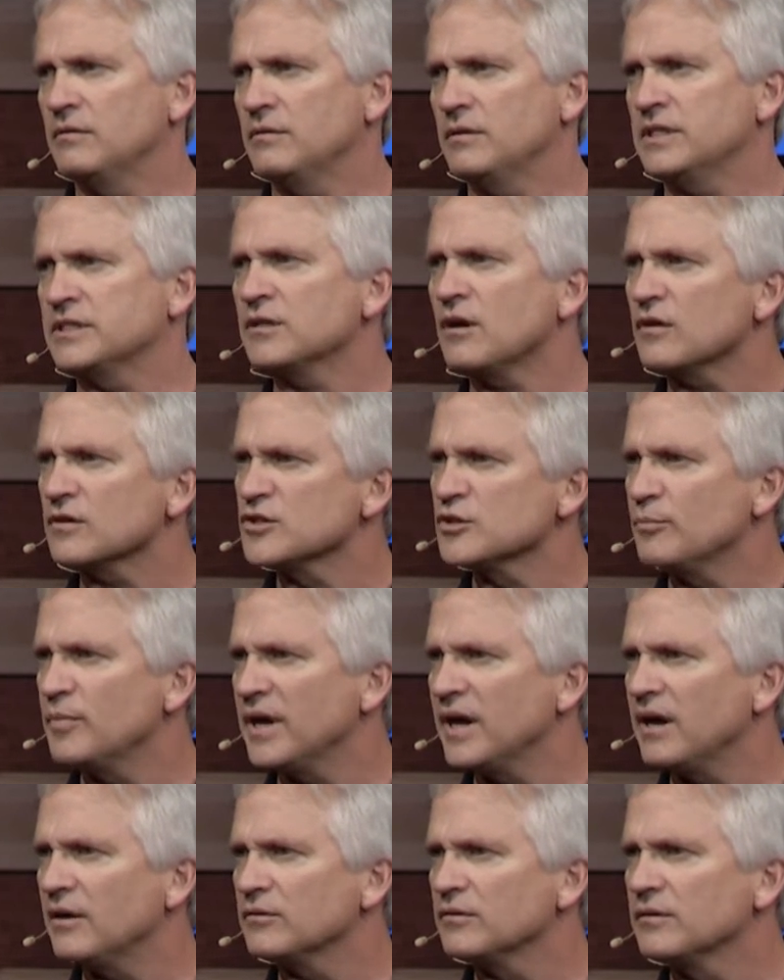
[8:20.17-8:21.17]
that talks
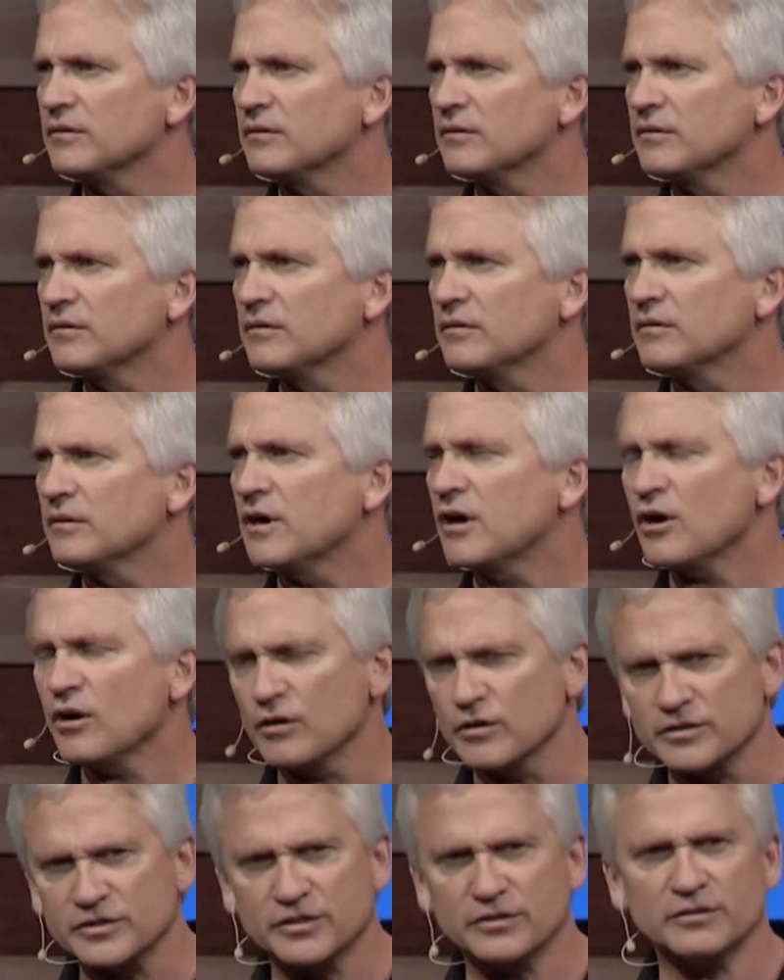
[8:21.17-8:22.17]
about
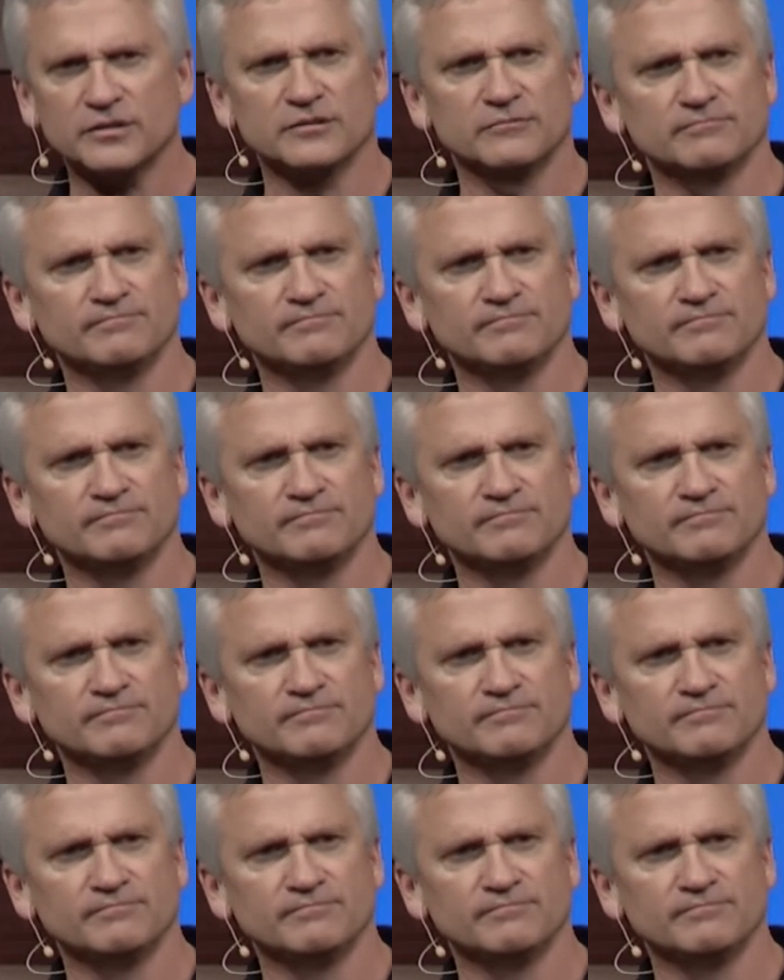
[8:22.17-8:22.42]
hurt